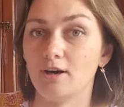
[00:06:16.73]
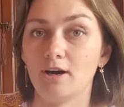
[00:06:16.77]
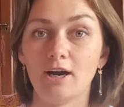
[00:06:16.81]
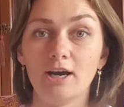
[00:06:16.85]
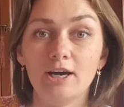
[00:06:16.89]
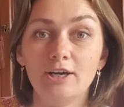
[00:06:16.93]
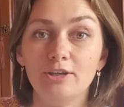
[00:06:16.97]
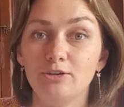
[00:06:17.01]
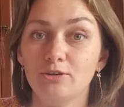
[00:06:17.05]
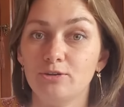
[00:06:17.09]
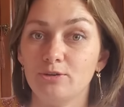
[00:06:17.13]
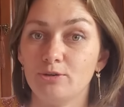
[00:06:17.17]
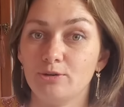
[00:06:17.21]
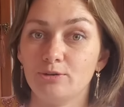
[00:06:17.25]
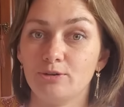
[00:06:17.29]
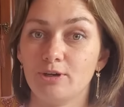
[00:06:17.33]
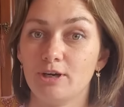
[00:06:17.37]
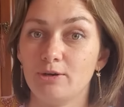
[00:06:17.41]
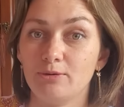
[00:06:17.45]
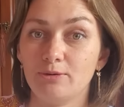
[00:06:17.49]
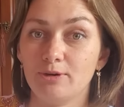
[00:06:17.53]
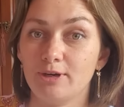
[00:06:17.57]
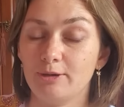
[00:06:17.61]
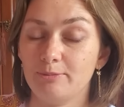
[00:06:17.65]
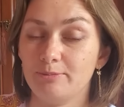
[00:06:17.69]
I don't know
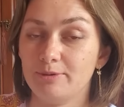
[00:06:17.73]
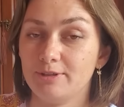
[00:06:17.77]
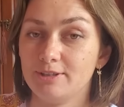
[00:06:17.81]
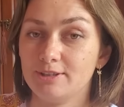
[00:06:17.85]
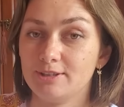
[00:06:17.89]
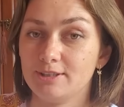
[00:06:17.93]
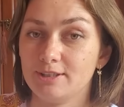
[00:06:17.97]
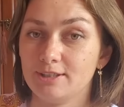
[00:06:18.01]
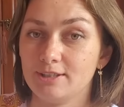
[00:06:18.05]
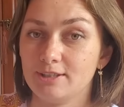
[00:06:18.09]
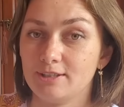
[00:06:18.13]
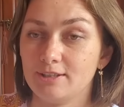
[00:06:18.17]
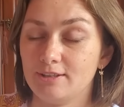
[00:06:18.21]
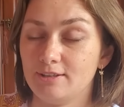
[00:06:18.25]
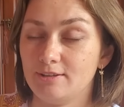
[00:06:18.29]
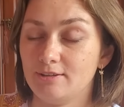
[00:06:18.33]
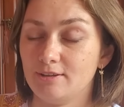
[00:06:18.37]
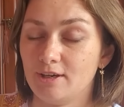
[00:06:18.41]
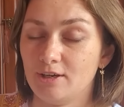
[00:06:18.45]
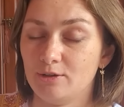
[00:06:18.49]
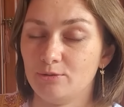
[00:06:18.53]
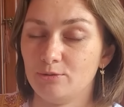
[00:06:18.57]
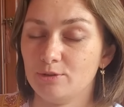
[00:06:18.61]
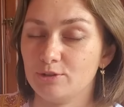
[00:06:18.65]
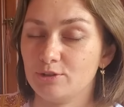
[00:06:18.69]
how happened that in
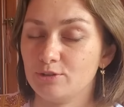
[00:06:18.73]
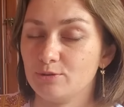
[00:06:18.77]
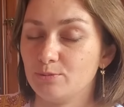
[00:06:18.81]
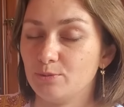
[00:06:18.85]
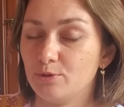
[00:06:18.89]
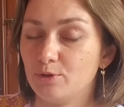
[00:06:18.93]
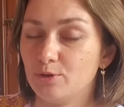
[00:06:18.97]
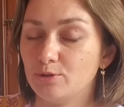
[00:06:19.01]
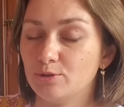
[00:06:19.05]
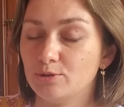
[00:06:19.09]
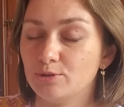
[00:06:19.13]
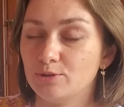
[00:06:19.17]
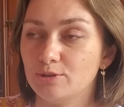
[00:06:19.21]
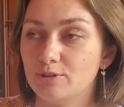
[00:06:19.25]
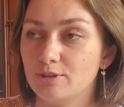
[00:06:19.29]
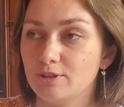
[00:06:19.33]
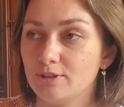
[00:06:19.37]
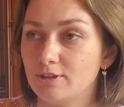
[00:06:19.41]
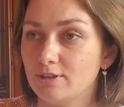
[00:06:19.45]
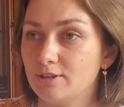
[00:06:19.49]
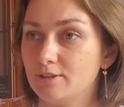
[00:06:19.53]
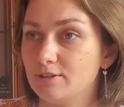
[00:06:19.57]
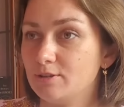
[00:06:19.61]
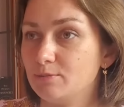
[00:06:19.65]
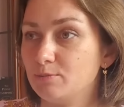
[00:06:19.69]
our small
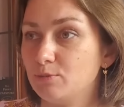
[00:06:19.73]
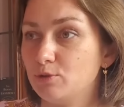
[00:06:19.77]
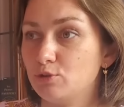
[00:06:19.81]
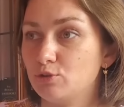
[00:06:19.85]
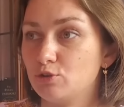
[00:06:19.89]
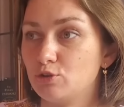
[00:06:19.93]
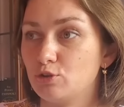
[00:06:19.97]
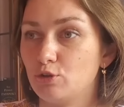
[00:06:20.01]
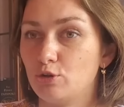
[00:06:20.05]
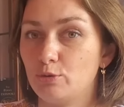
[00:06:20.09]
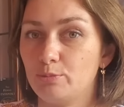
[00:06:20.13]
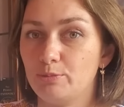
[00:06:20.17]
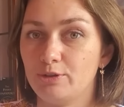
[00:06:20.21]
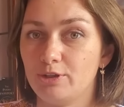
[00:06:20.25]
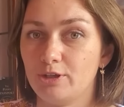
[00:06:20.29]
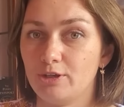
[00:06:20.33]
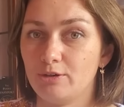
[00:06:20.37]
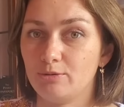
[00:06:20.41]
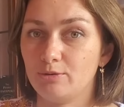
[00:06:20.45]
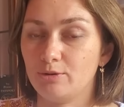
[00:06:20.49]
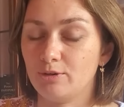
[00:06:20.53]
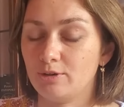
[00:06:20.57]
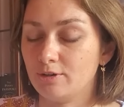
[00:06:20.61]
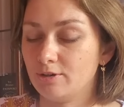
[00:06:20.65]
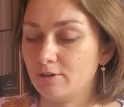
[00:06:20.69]
shop in
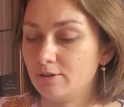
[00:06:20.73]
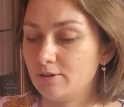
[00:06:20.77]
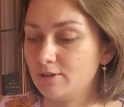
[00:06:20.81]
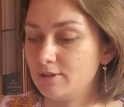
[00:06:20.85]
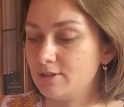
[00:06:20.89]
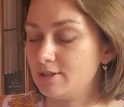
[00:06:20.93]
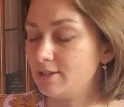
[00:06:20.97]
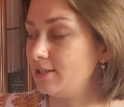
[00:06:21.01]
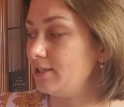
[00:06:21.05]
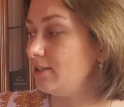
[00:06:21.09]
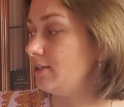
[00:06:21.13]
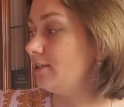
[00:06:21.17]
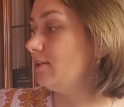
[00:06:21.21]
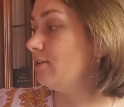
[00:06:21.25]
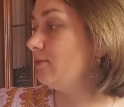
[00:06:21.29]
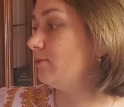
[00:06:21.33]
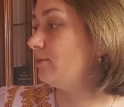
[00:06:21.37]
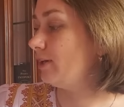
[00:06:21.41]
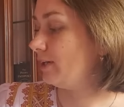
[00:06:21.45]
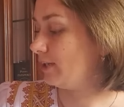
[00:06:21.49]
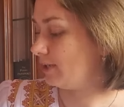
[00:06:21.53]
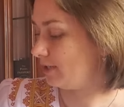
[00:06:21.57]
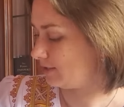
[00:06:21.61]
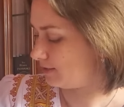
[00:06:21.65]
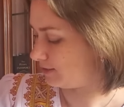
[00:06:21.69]
our city we
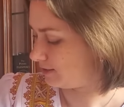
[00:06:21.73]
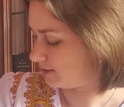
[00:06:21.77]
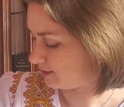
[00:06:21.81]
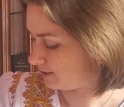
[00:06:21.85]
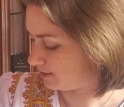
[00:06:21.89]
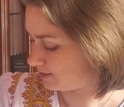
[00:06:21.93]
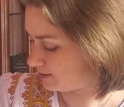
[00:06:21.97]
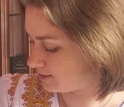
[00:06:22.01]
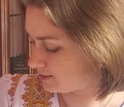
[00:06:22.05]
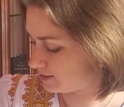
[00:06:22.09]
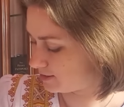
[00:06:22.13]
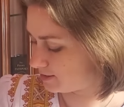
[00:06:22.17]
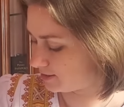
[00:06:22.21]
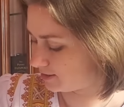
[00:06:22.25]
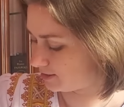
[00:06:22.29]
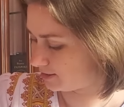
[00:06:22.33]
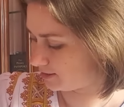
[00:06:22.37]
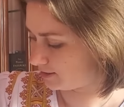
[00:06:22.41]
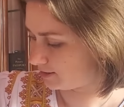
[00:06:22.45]
had this